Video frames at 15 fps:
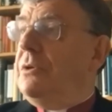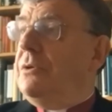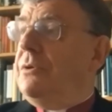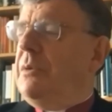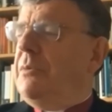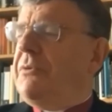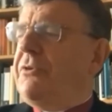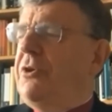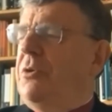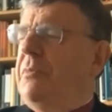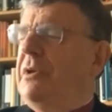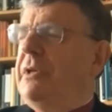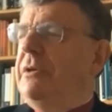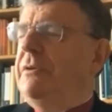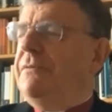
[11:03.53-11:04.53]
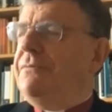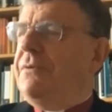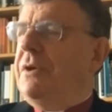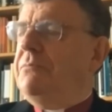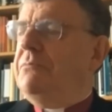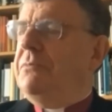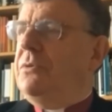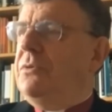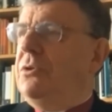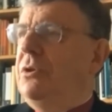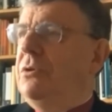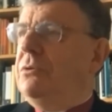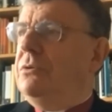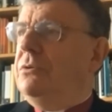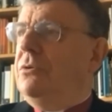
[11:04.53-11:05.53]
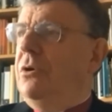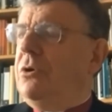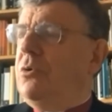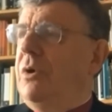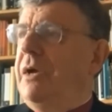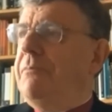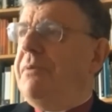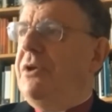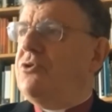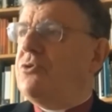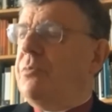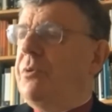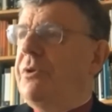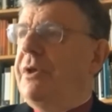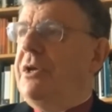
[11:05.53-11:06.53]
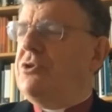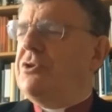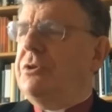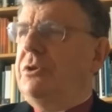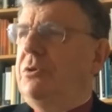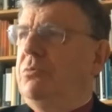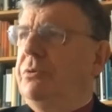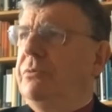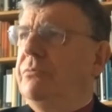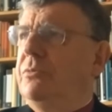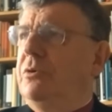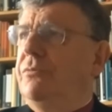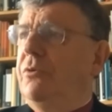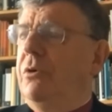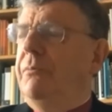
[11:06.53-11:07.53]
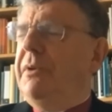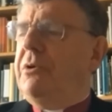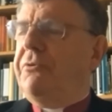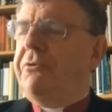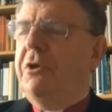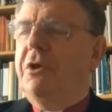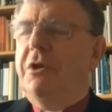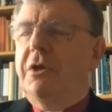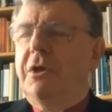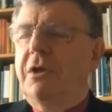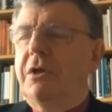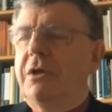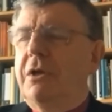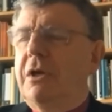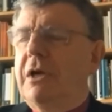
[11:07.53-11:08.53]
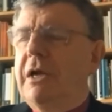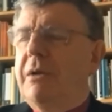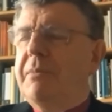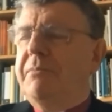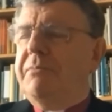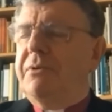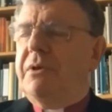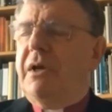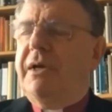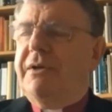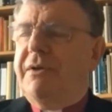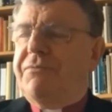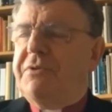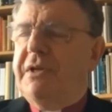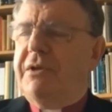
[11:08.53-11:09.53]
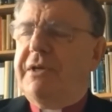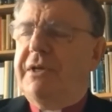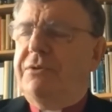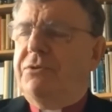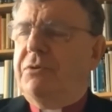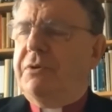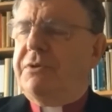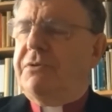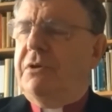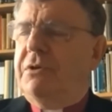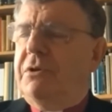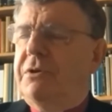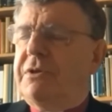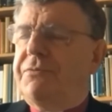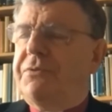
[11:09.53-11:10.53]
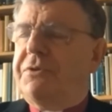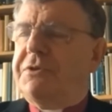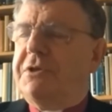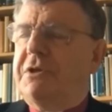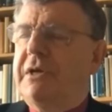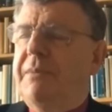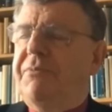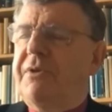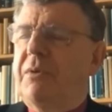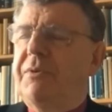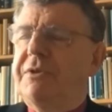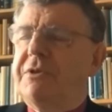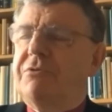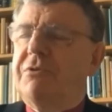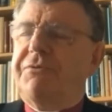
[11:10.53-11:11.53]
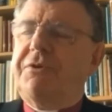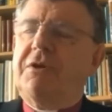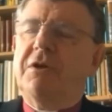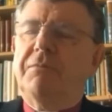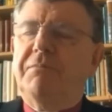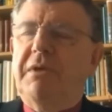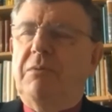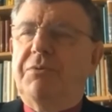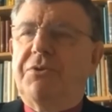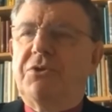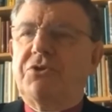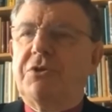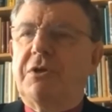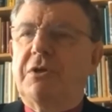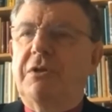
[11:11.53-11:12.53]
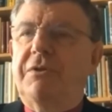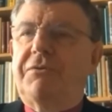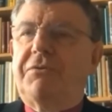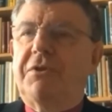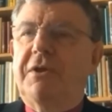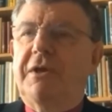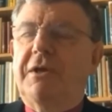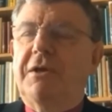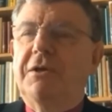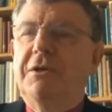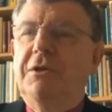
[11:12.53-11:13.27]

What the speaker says: there were so many of not quite pensionable age that you wouldn't move on, because I remember I every now and again do an article for the Times. I went across to go and meet with the journalists there,